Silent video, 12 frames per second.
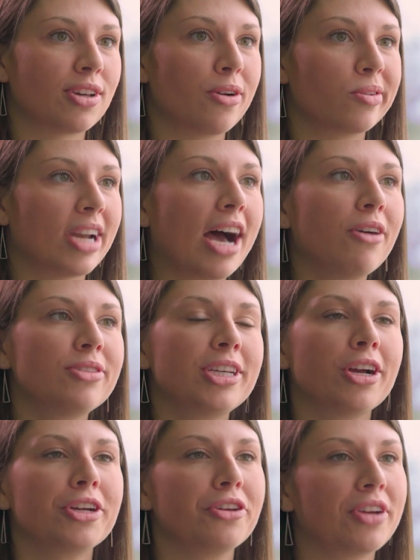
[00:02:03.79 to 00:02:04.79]
So not only
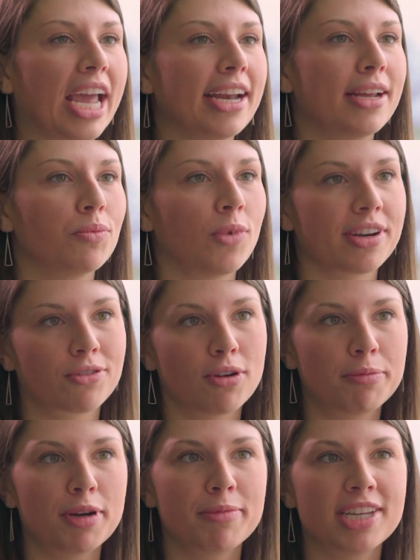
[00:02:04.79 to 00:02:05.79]
are you gaining one
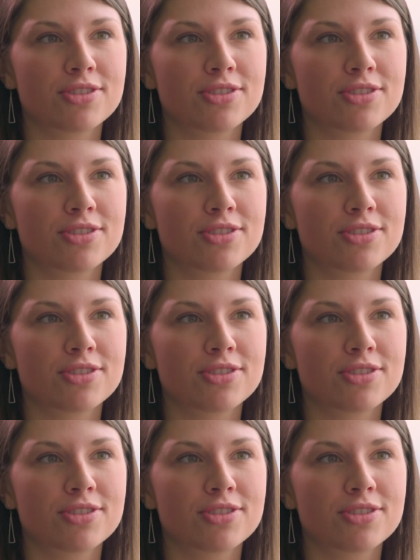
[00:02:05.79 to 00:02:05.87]
corporate